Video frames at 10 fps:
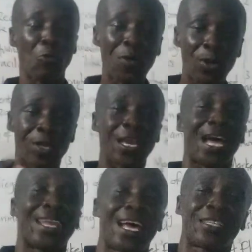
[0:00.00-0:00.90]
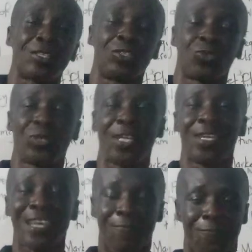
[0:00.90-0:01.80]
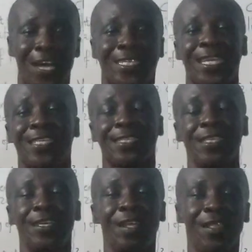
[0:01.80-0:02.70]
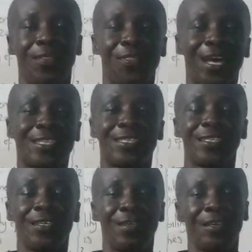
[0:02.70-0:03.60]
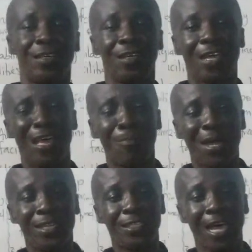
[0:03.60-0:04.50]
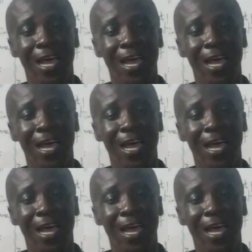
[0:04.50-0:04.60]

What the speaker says: We'll be looking at that today, the factors that a manager